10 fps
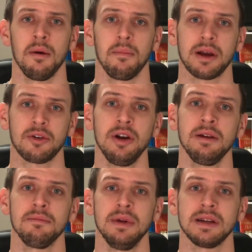My
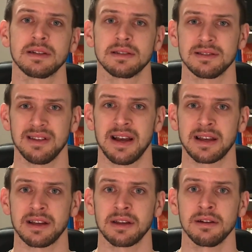credit mix is
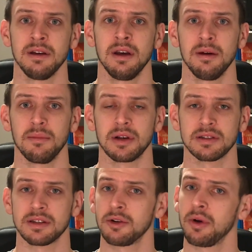lacking
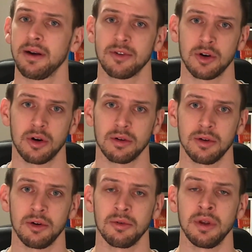because I don't have a car
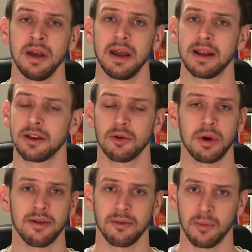loan and I don't
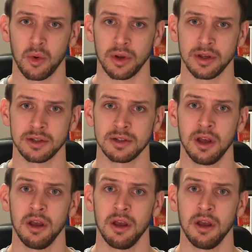have a mortgage,